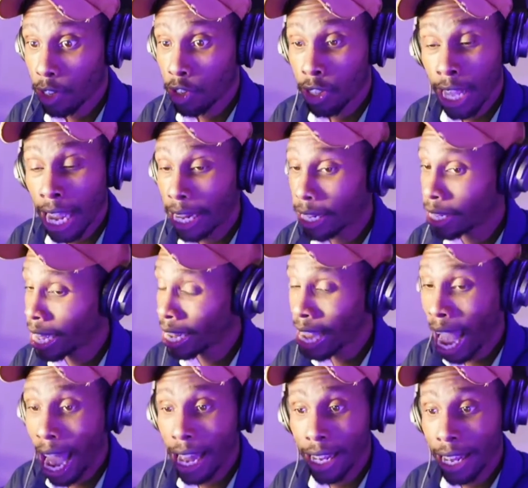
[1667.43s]
They
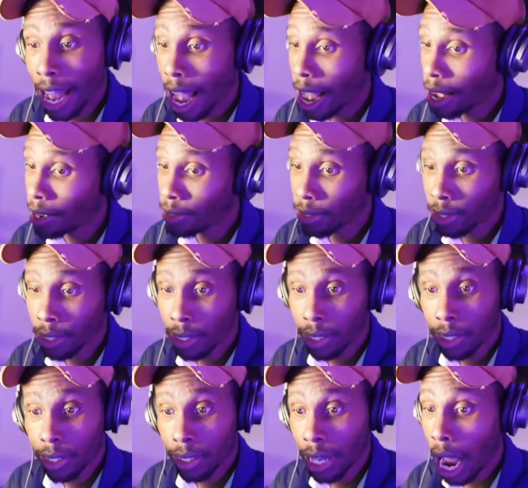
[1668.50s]
got
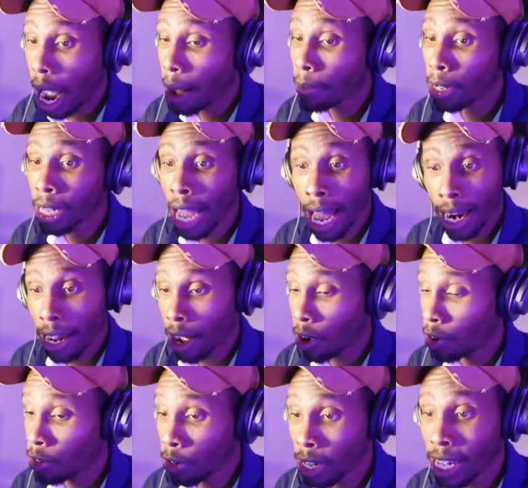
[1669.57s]
Tomlin got, I
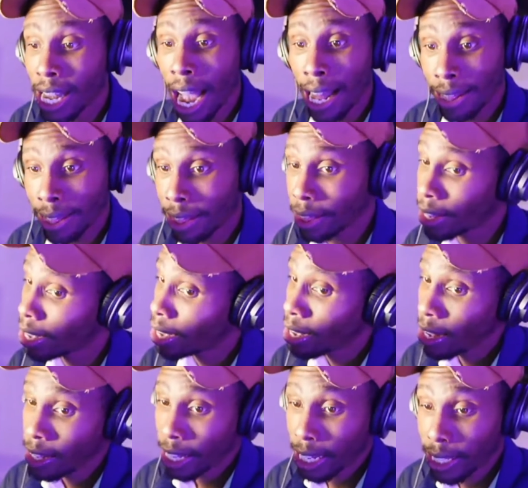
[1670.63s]
don't know,
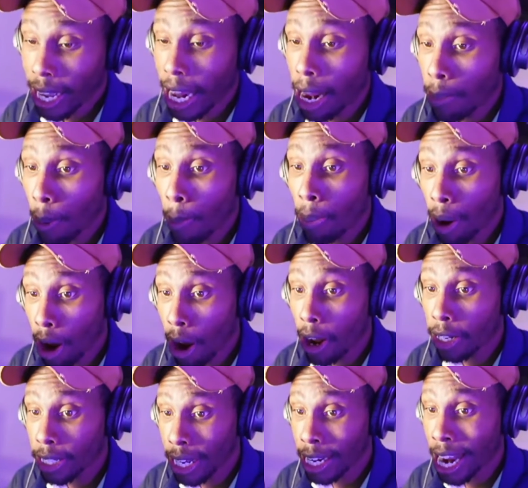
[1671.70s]
they say they're
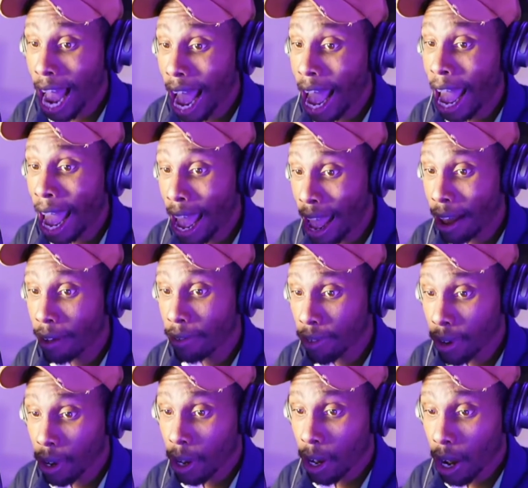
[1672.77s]
preparing to not have
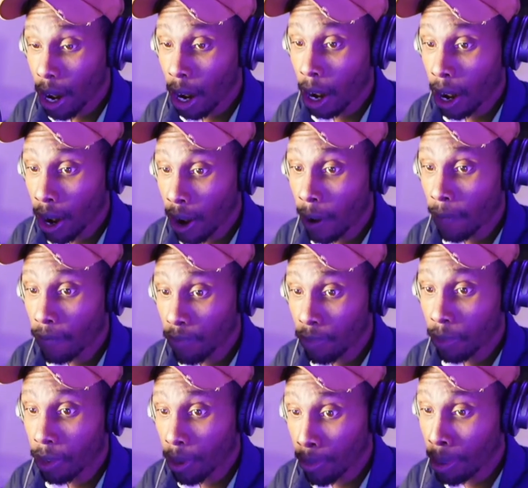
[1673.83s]

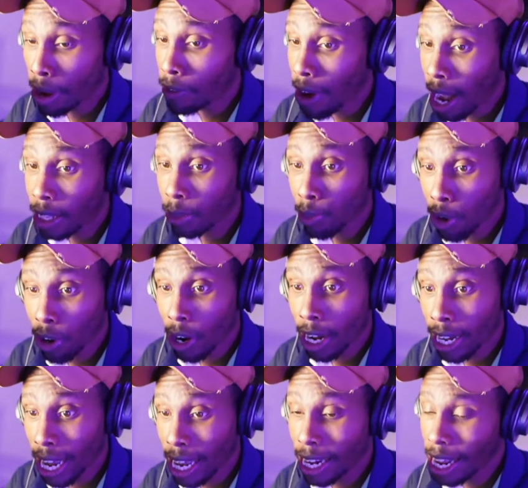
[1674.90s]
Ben Roethlisberger
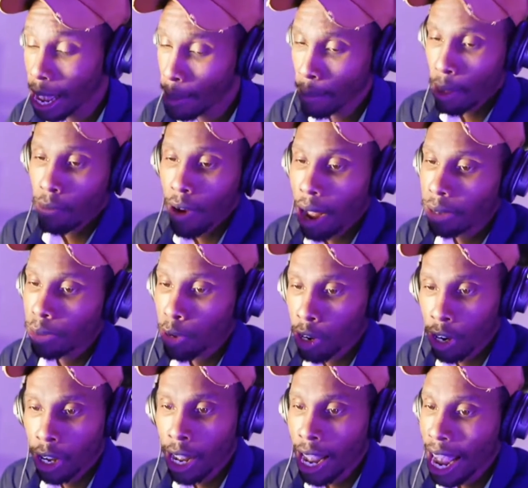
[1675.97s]
again. And Ben
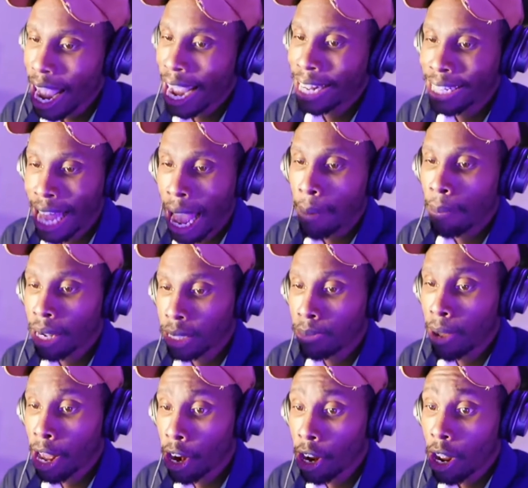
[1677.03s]
Roethlisberger ain't that much
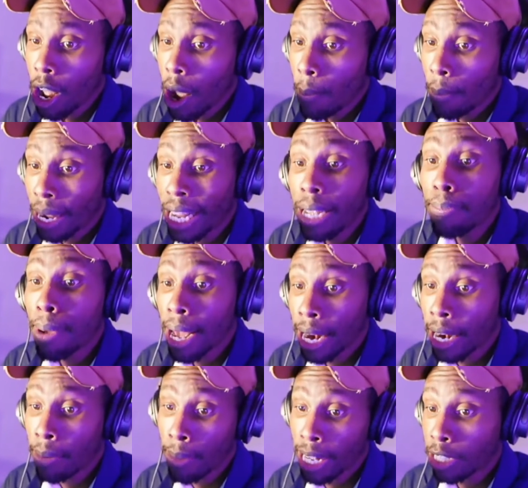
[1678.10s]
better, but he better
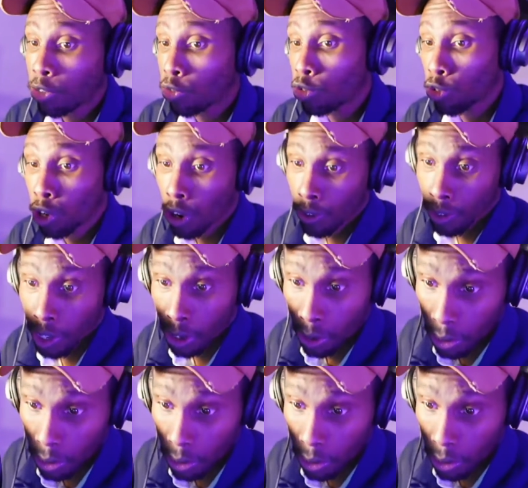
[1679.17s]
than Mason Rudolph, though.